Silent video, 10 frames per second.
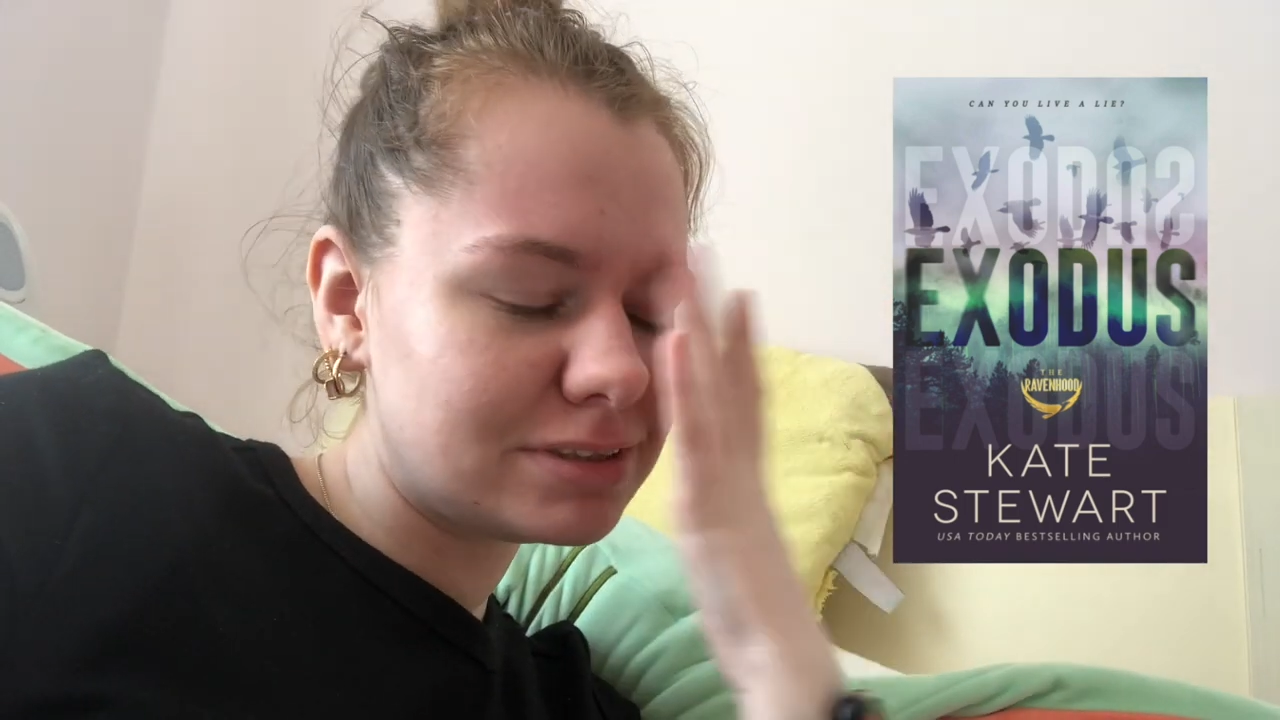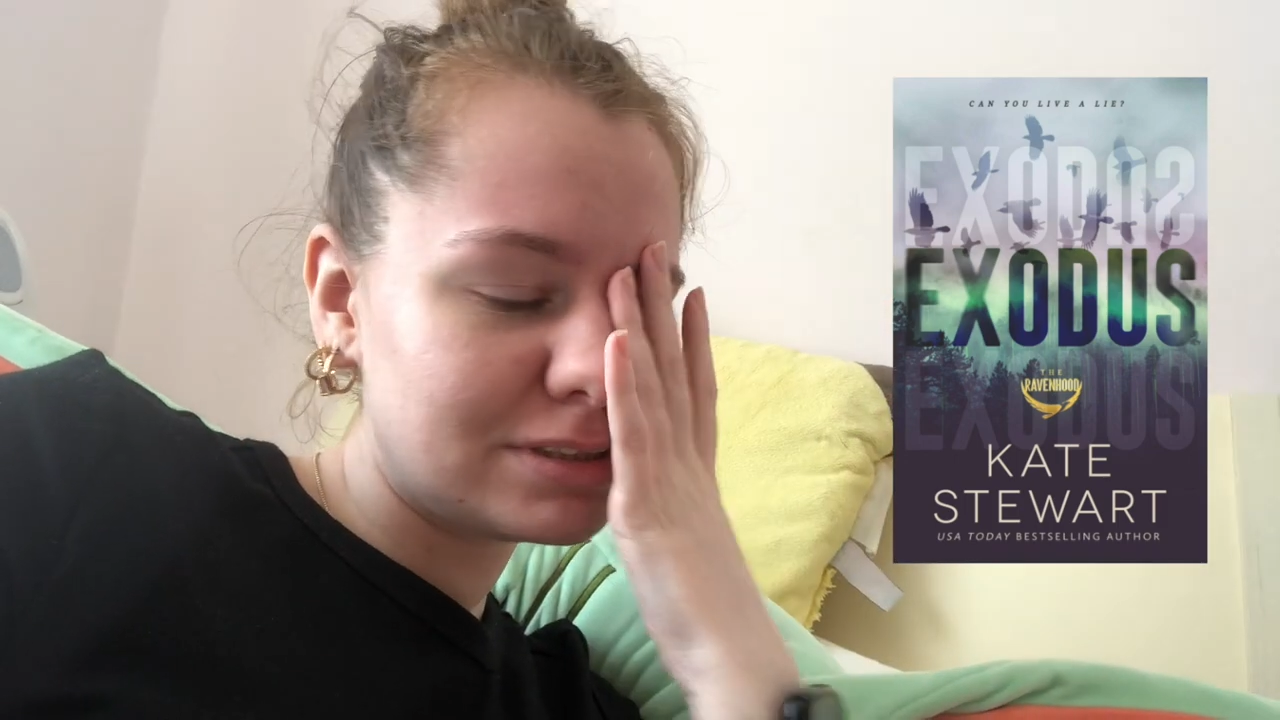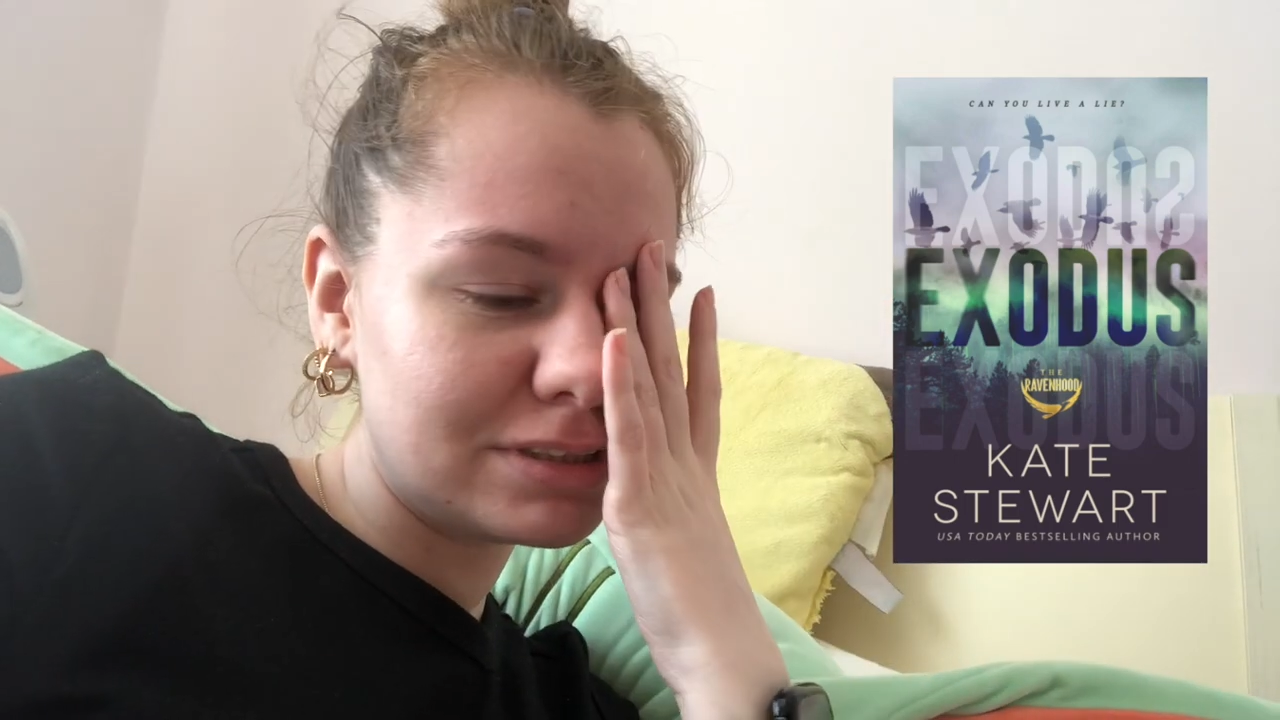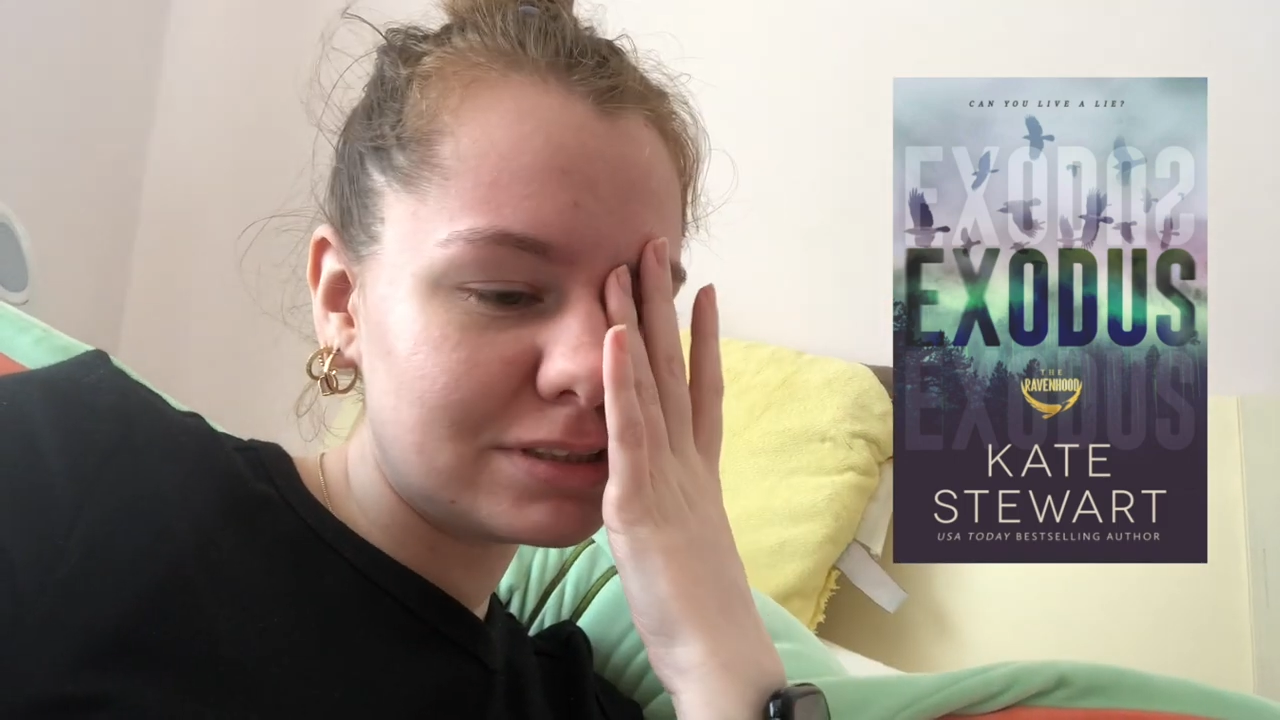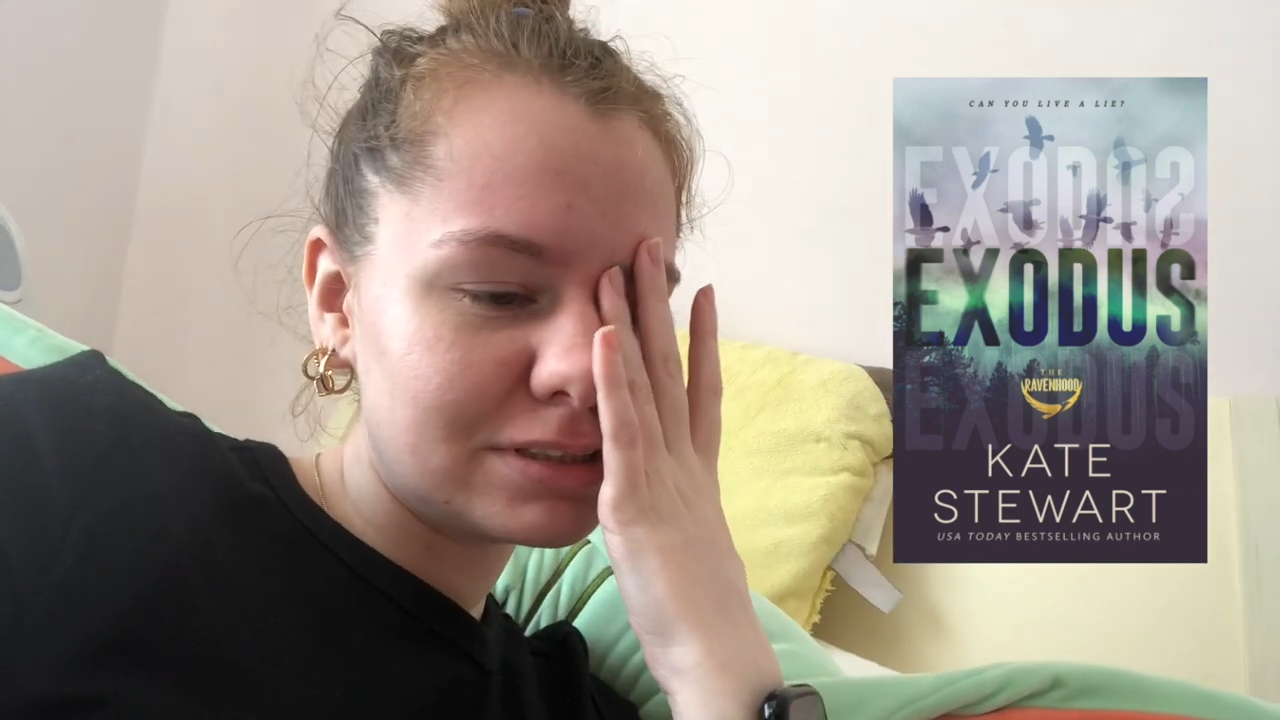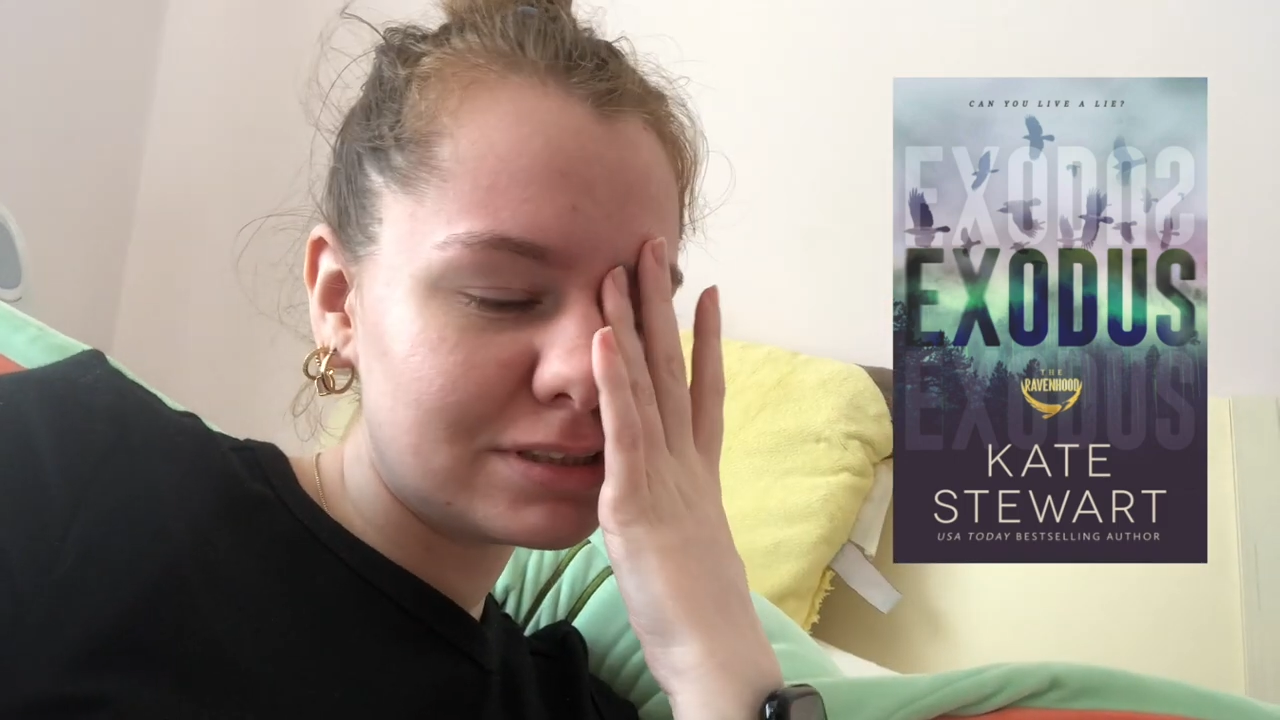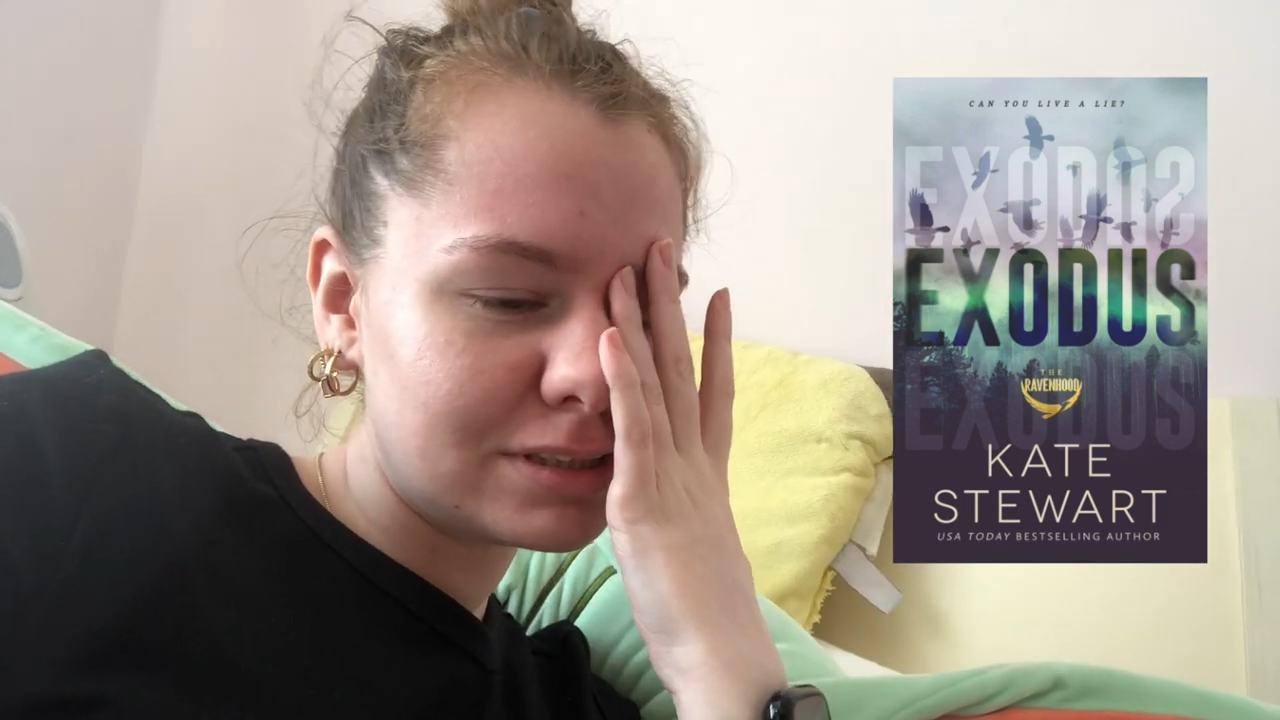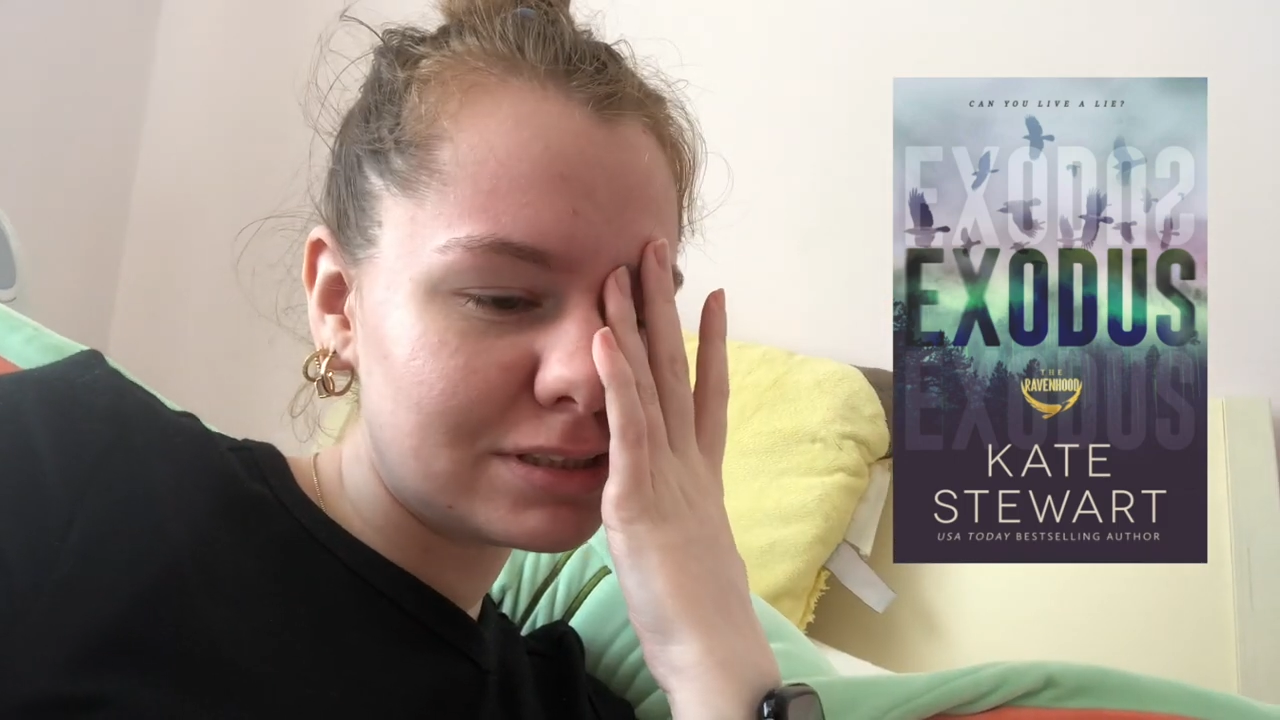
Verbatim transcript: just